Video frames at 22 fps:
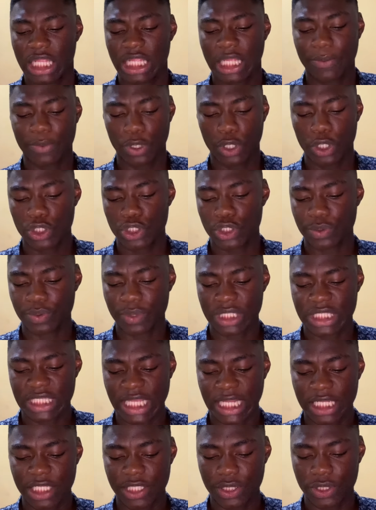I'm going to be
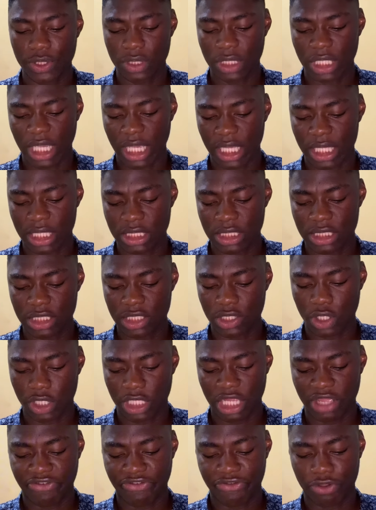telling you guys the
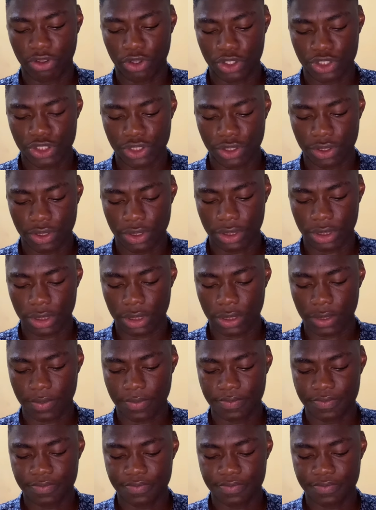other functions.